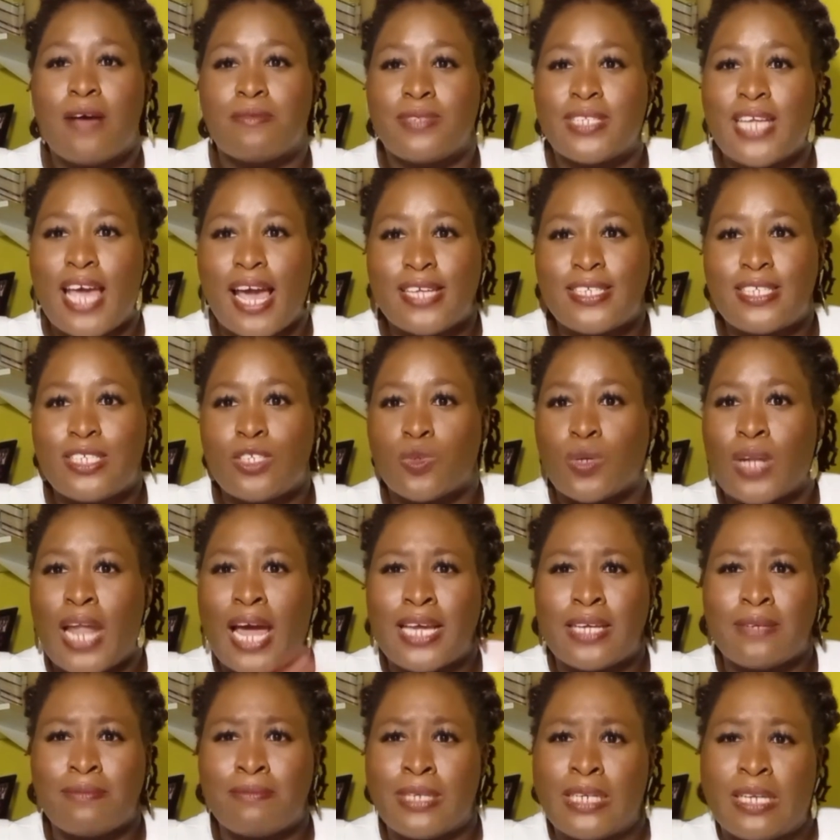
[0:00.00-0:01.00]
taxis or
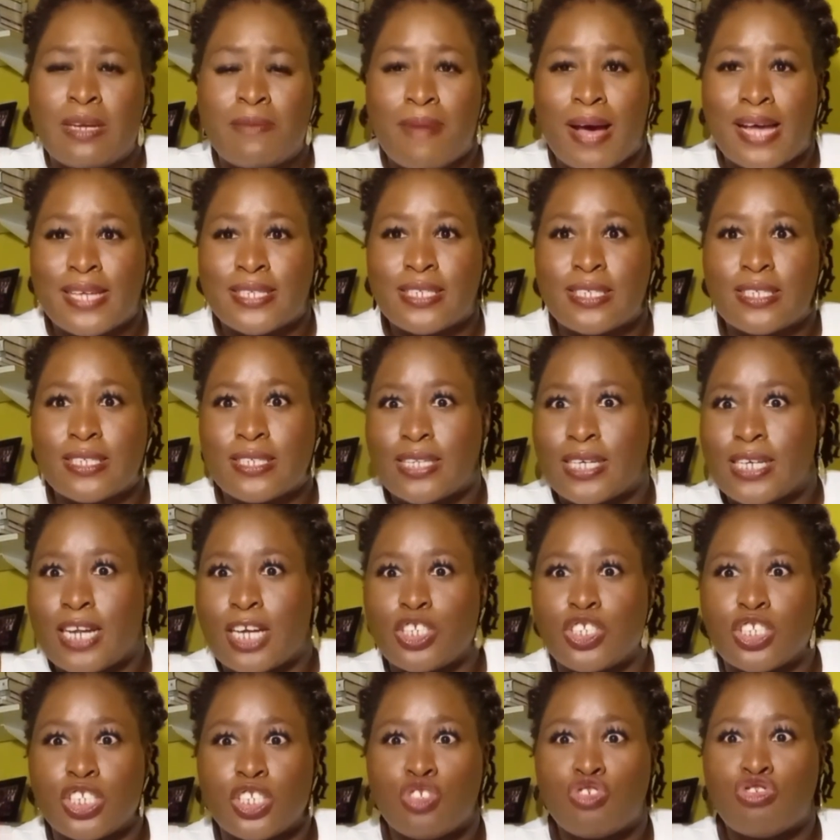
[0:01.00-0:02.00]
like minibuses that
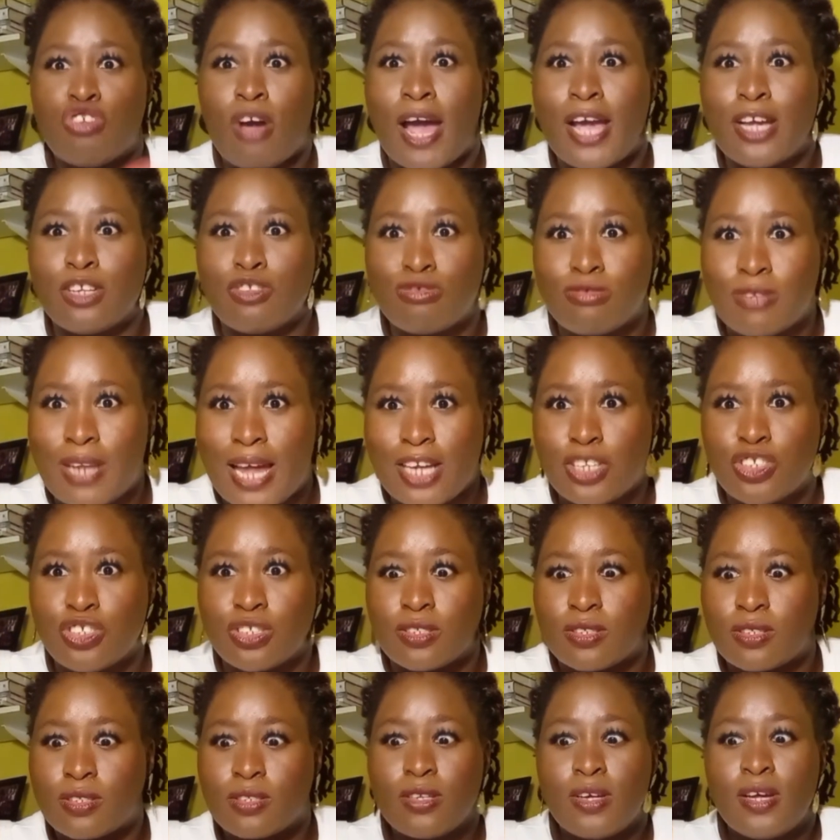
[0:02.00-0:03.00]
are just trying to like
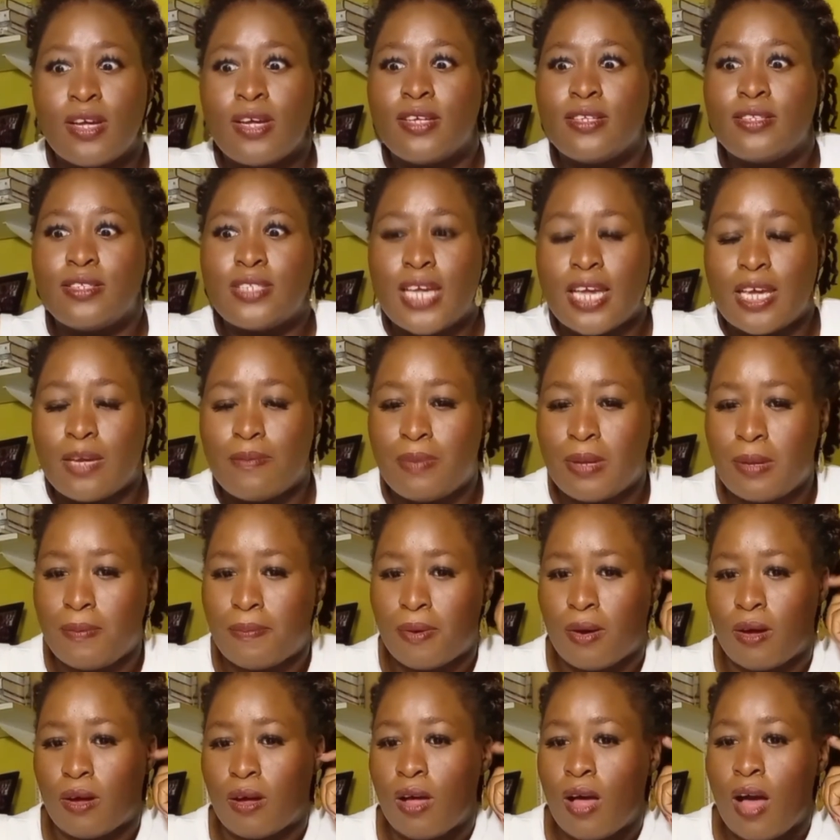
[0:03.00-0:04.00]
just take
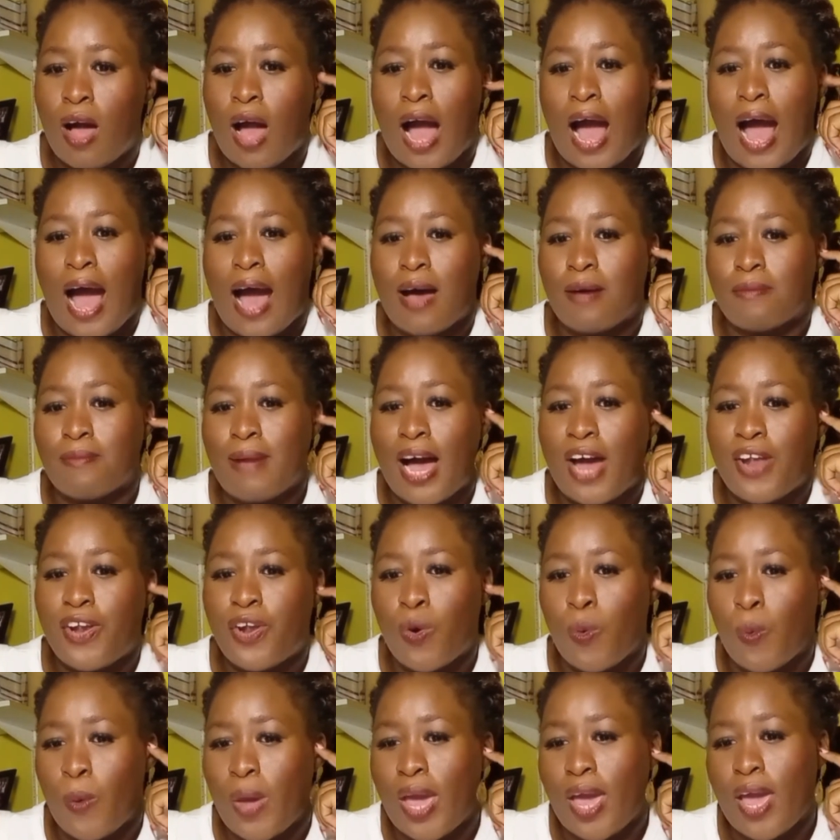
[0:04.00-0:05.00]
people
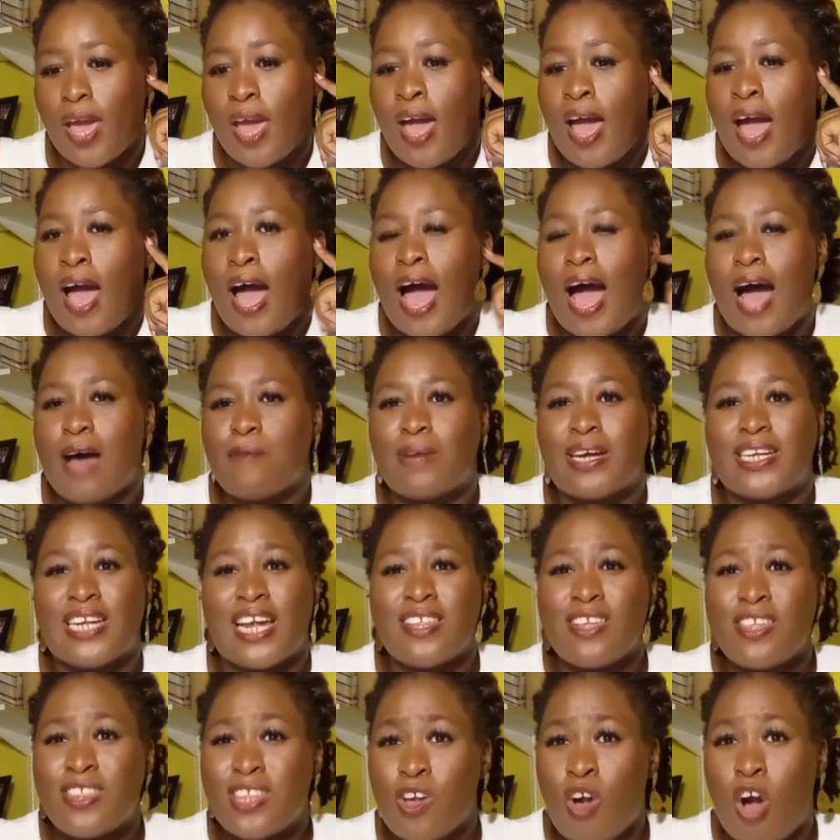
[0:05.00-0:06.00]
unaware.
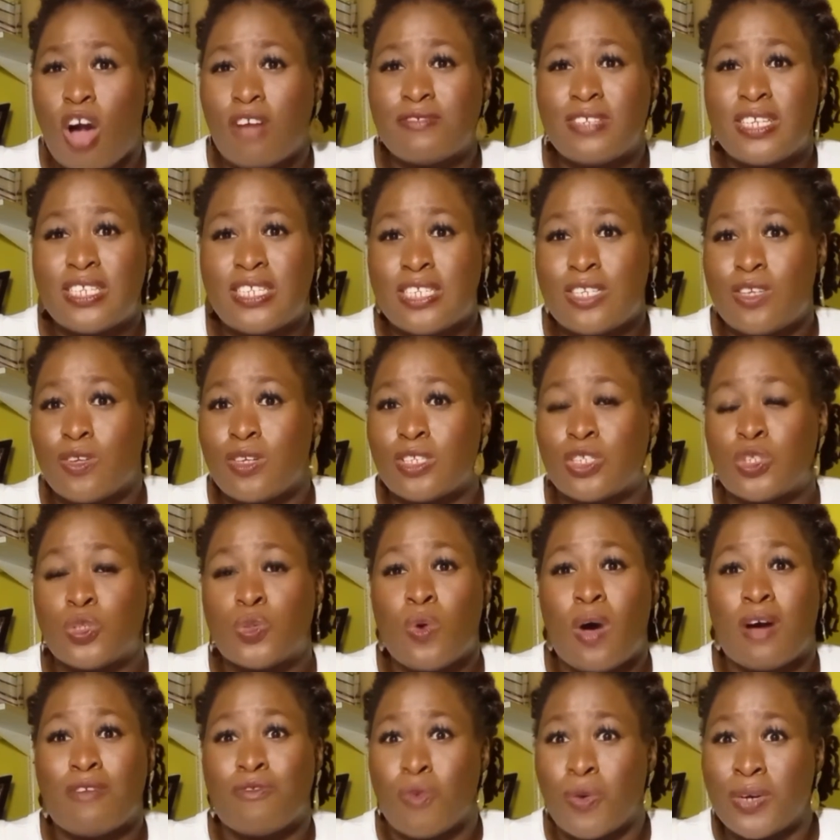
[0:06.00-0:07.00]
Another thing obviously
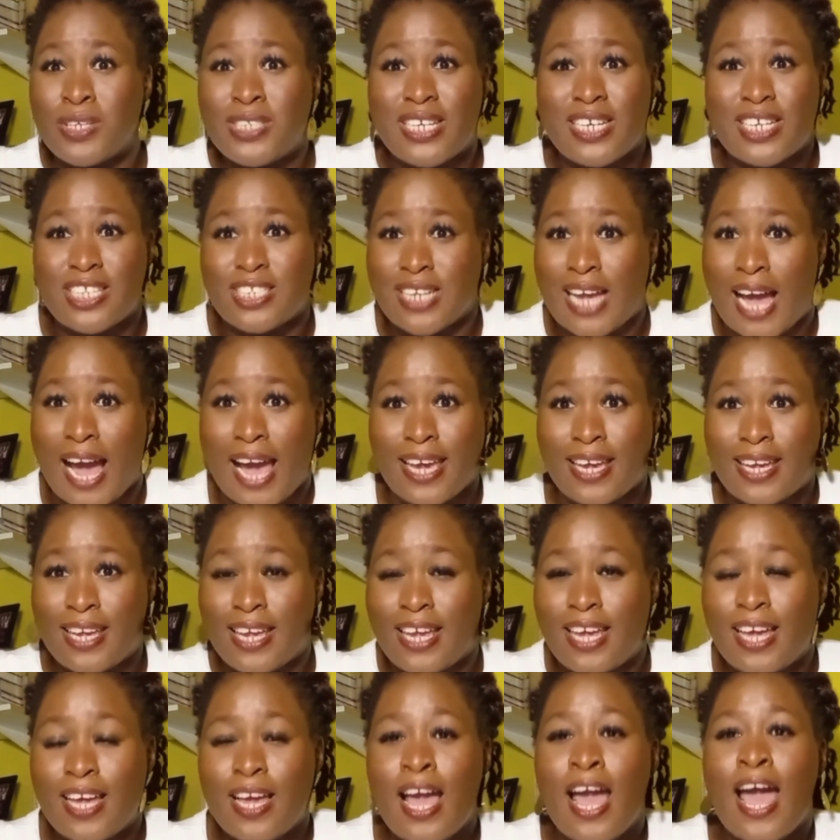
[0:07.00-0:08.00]
is to avoid
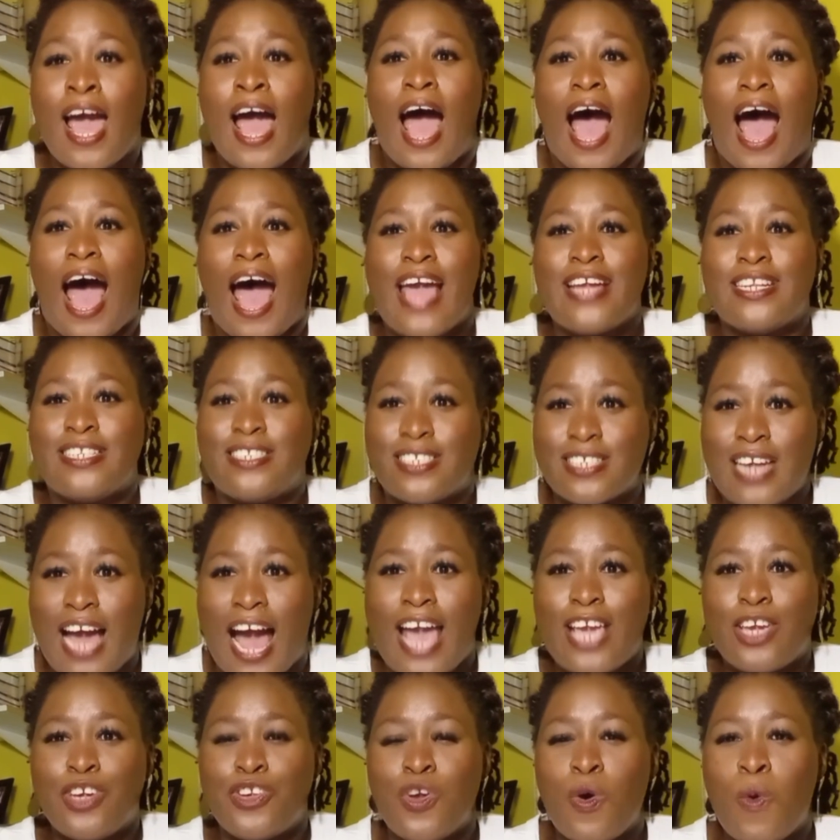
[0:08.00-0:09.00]
hitchhiking.
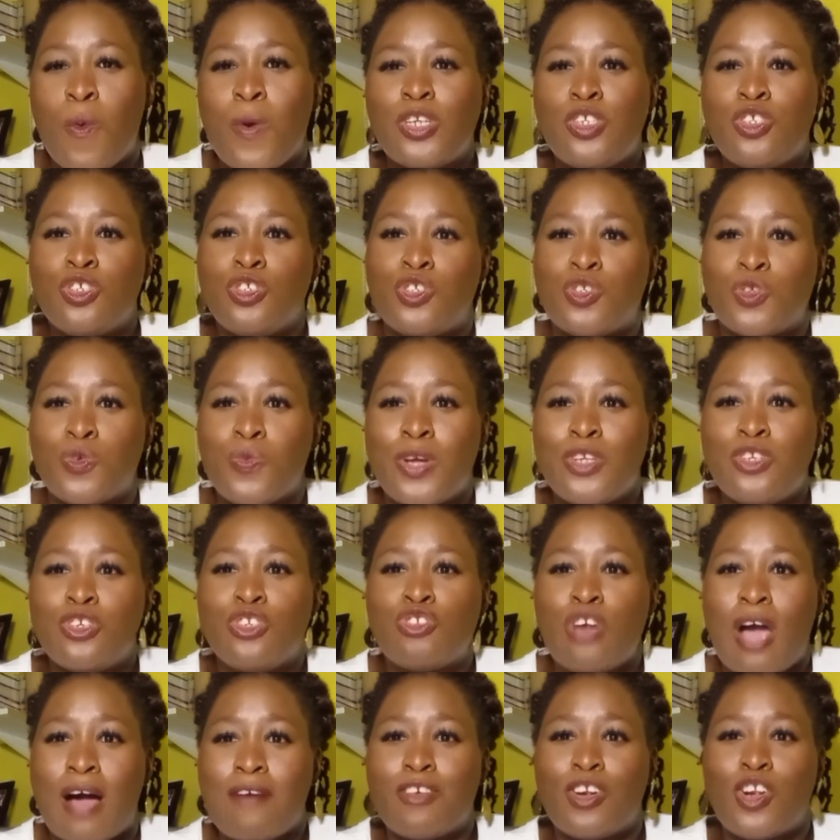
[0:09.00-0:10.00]
I you know, when
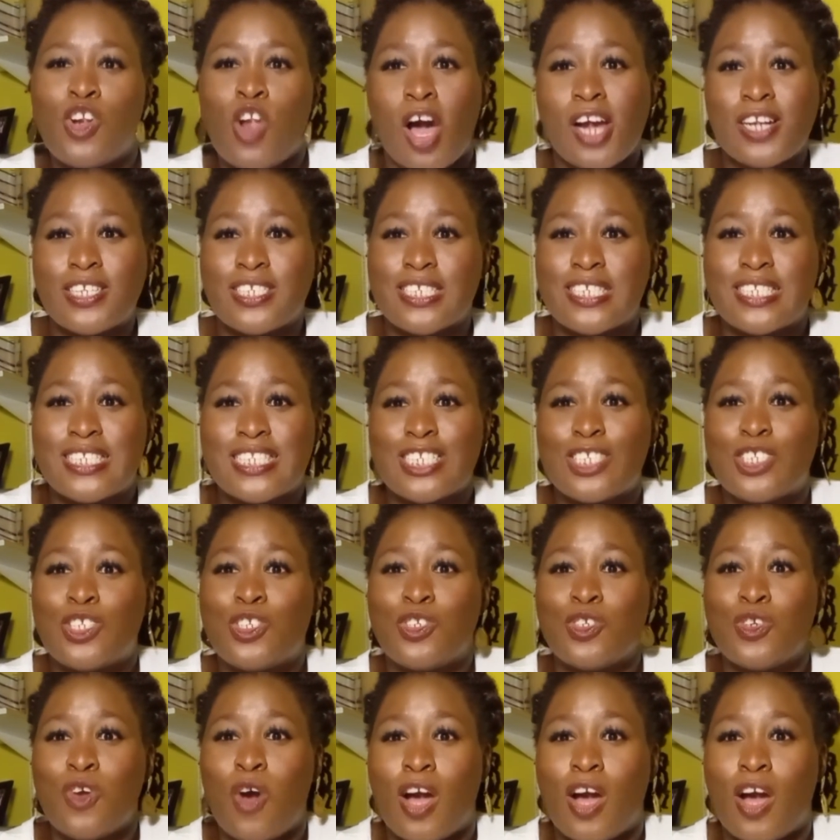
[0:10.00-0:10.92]
you travel long distance,